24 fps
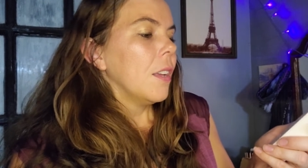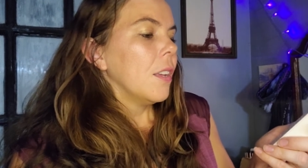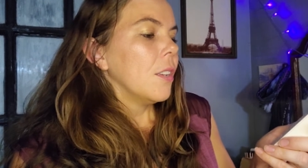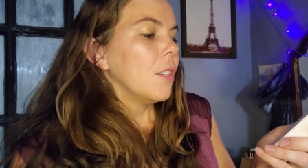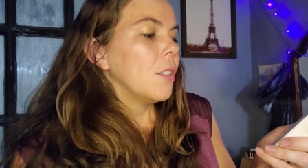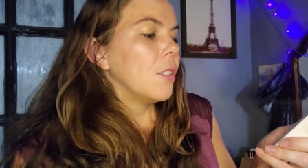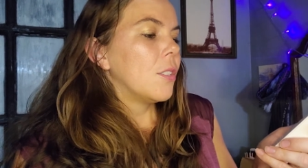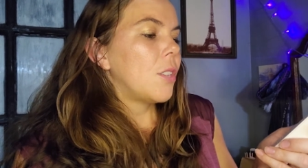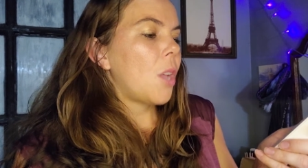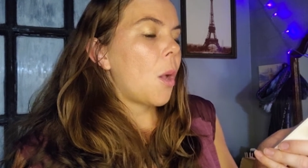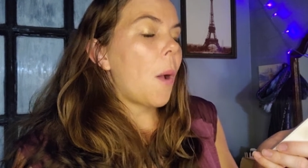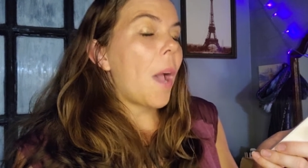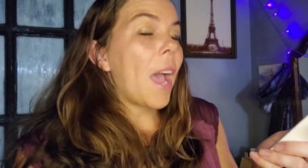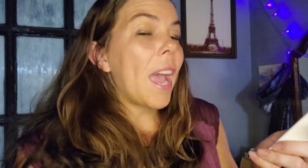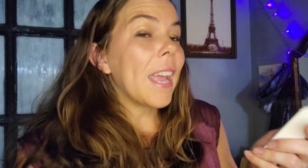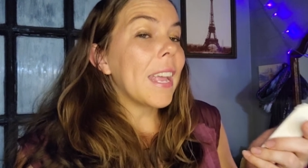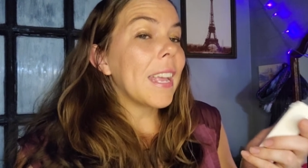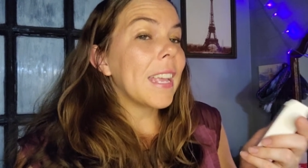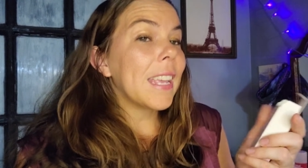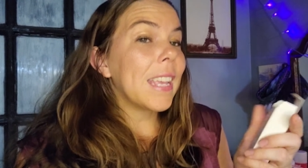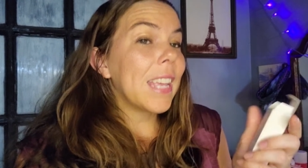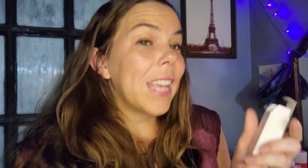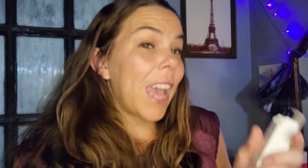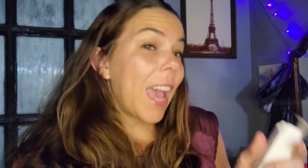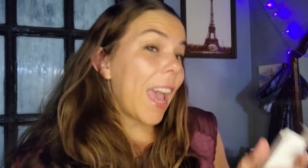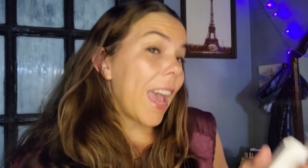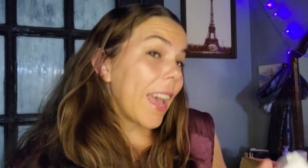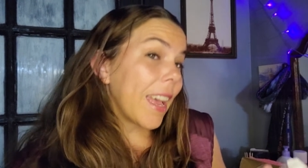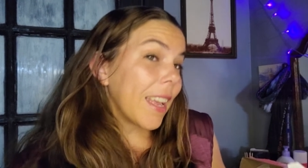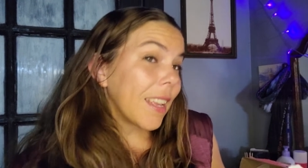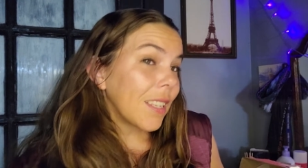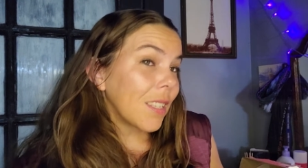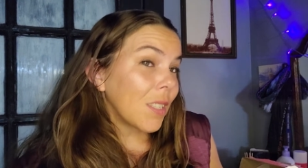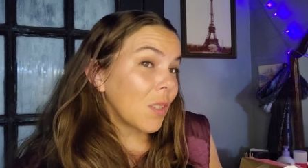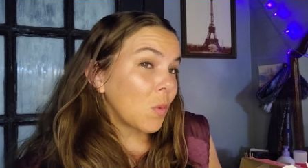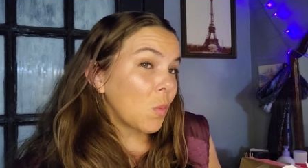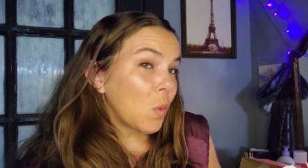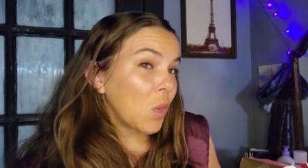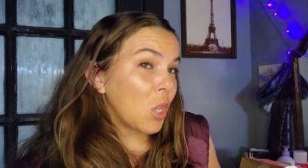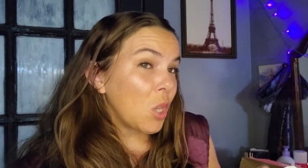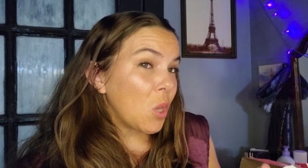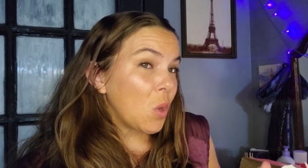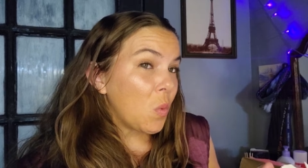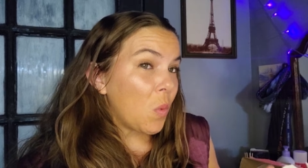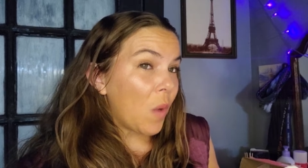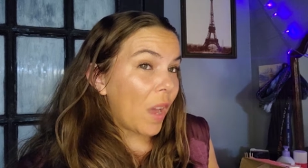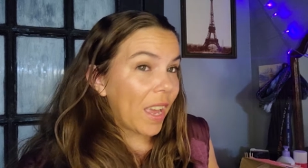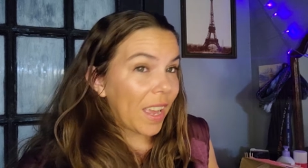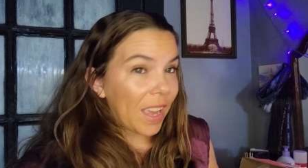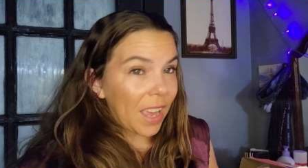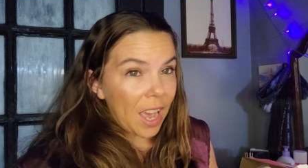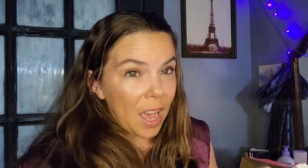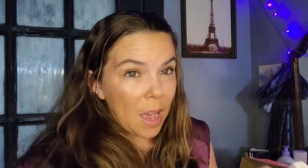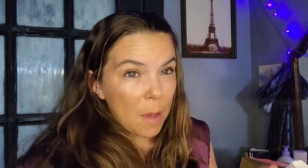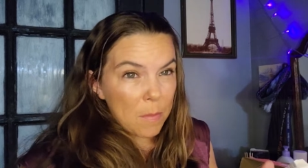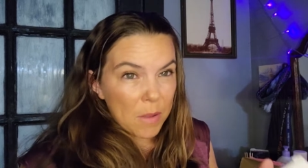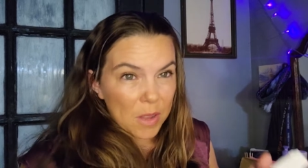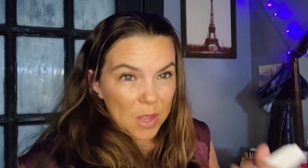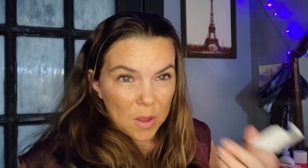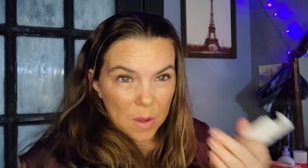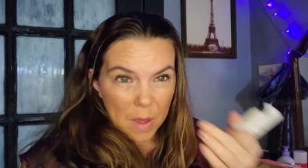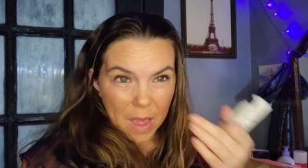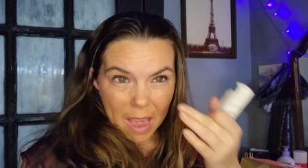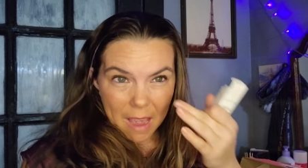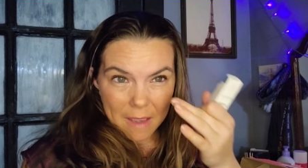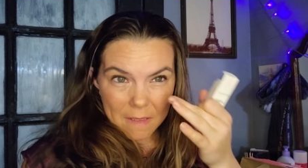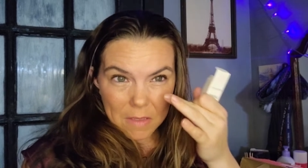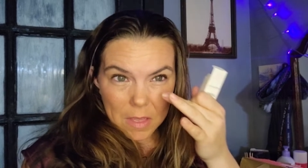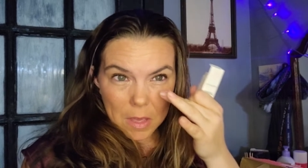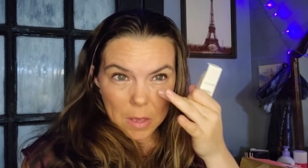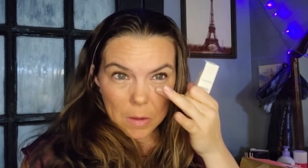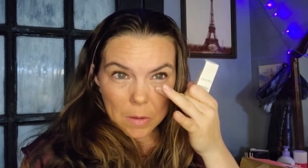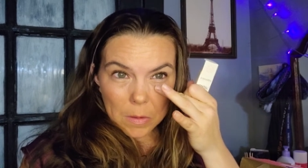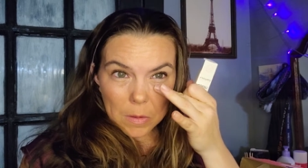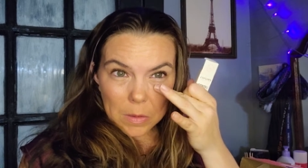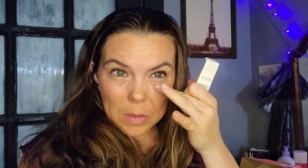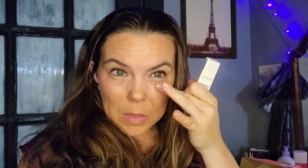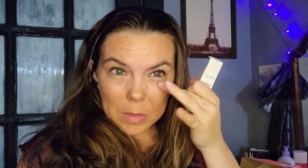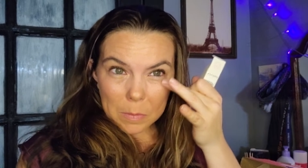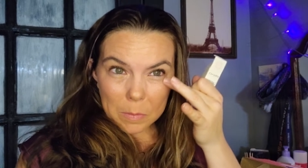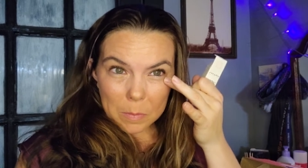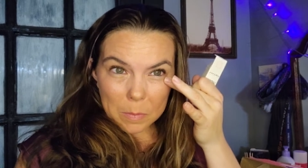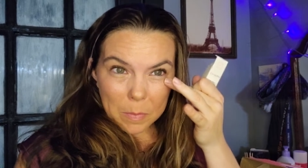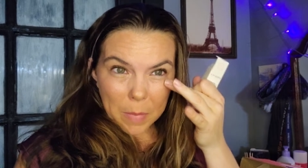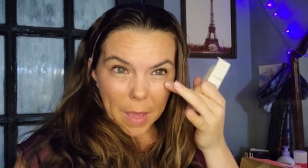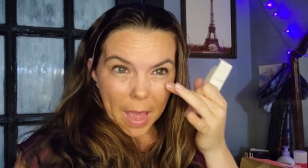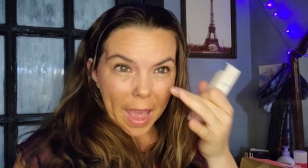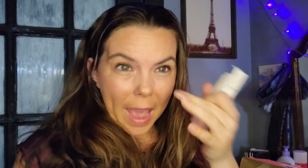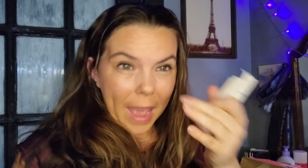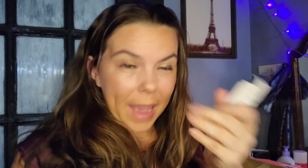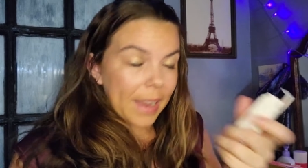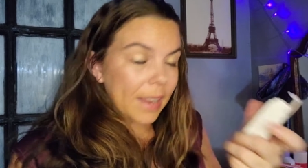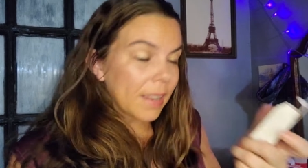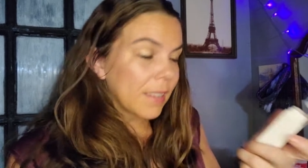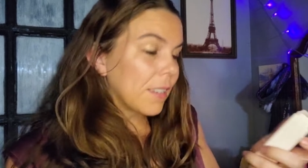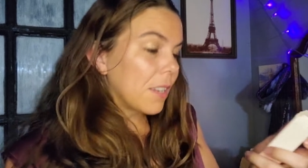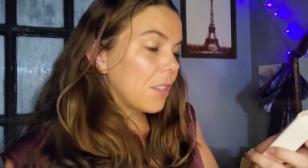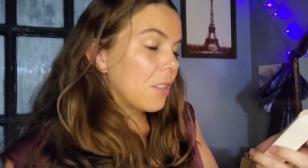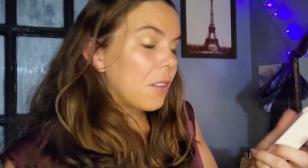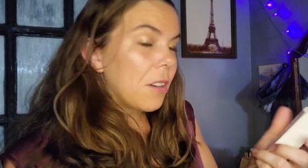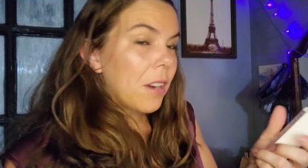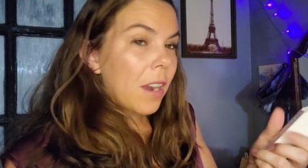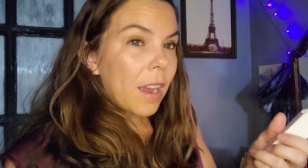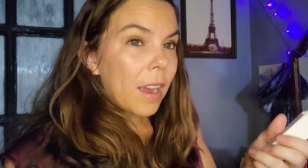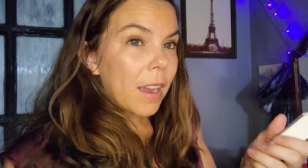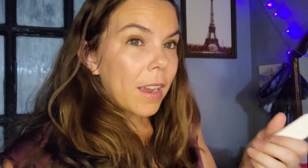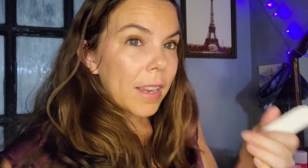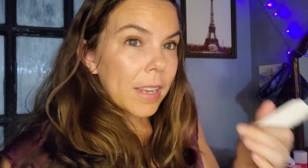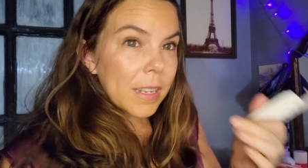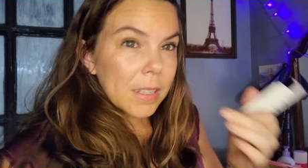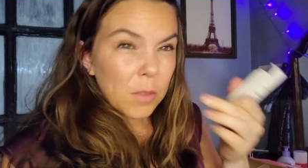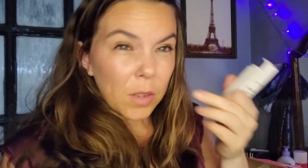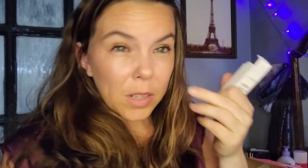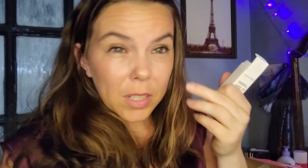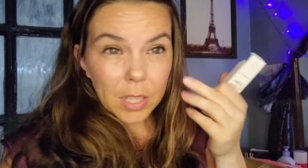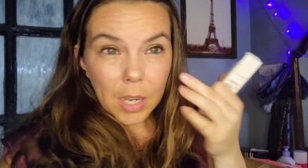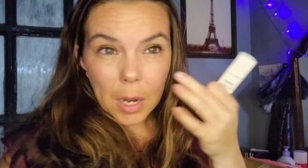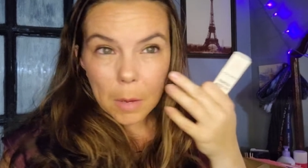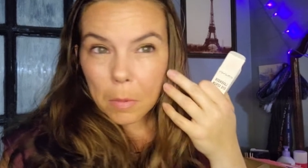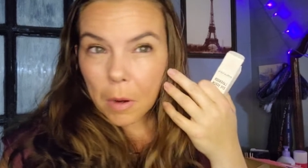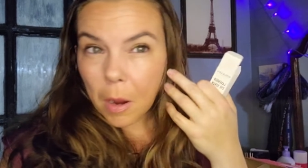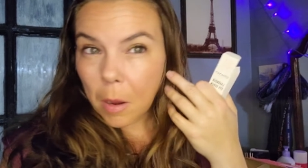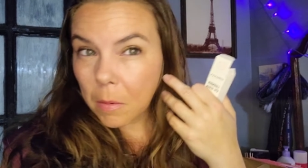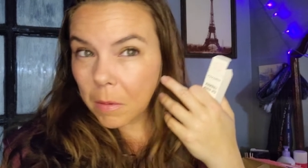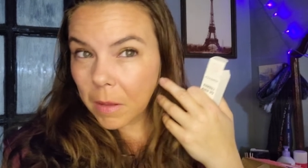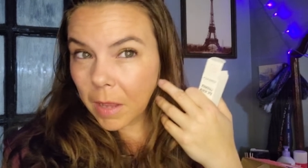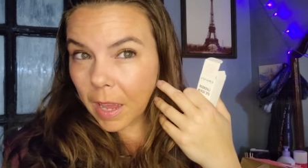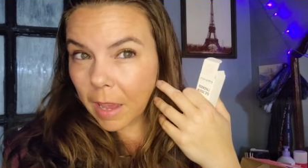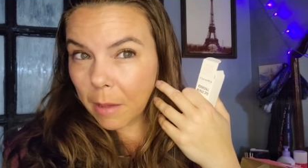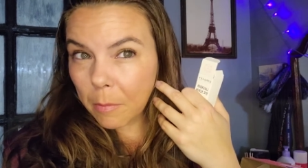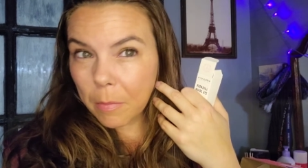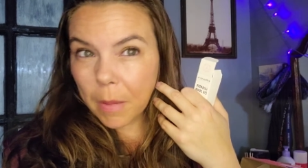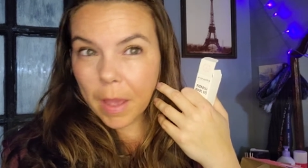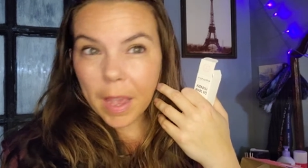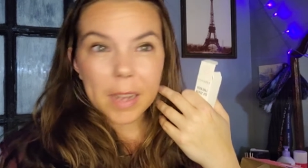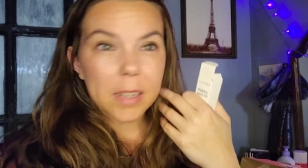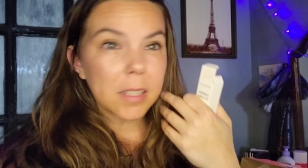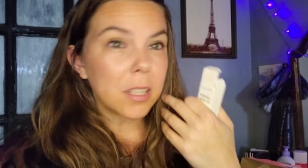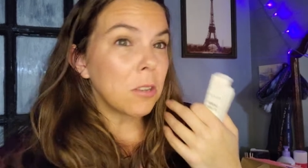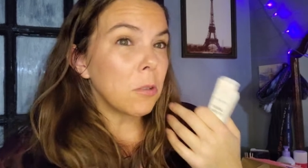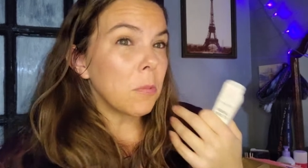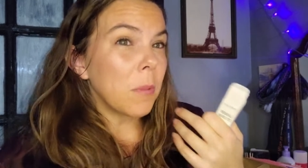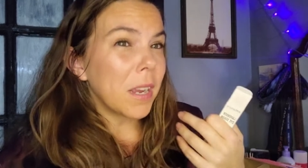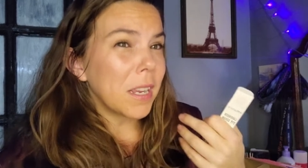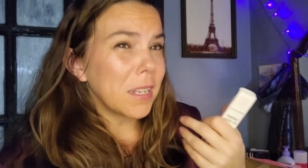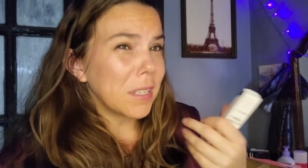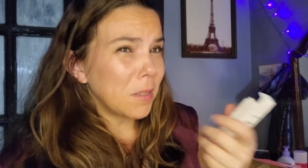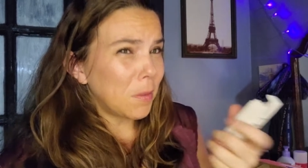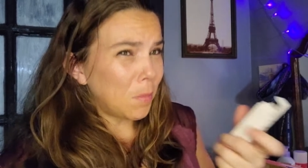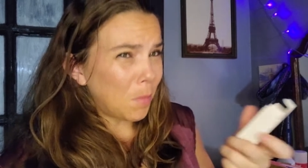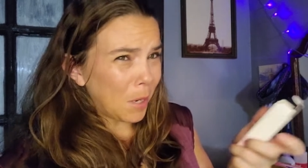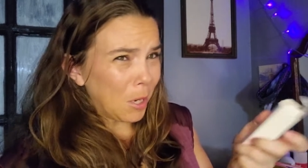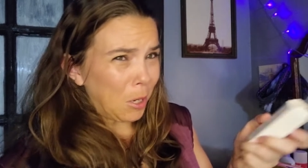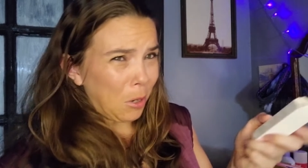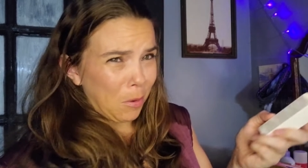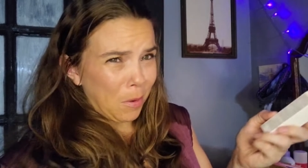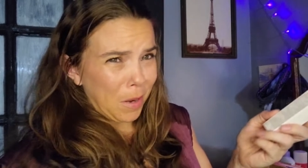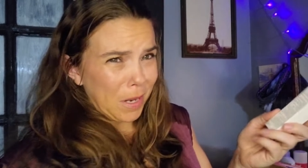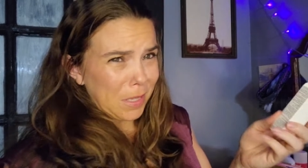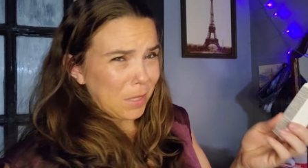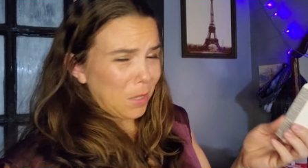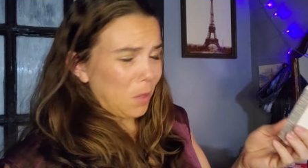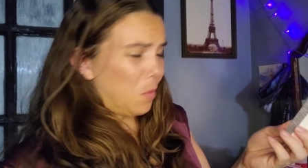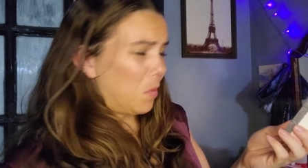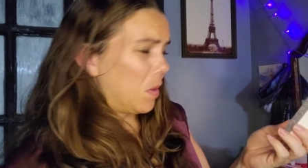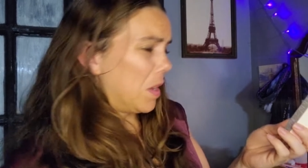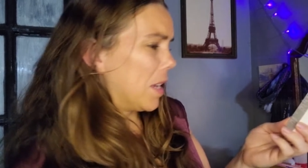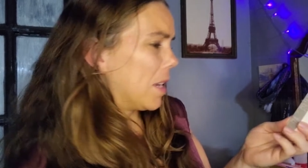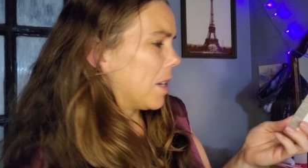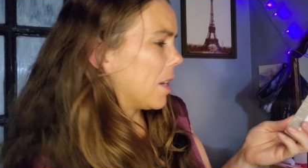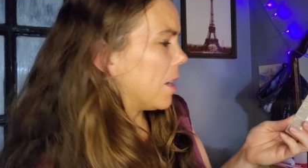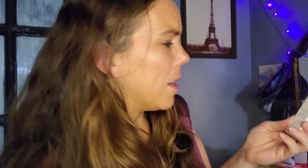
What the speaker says: So I guess when you wake up and you have those bags under your eyes, which I probably have bags under my eyes. It's been a crazy week.